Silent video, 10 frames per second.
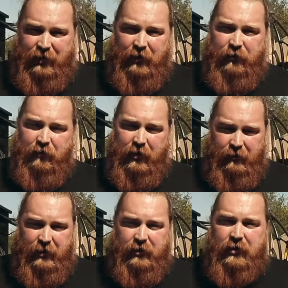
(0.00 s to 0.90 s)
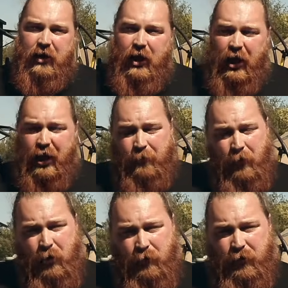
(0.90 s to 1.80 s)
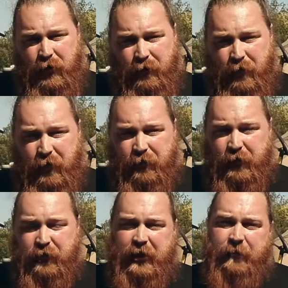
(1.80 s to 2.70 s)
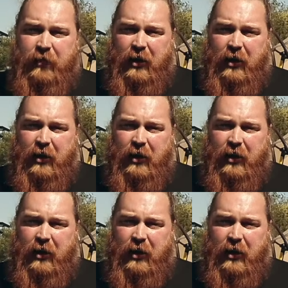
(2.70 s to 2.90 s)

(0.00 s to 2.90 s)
if you've noticed, over the 450.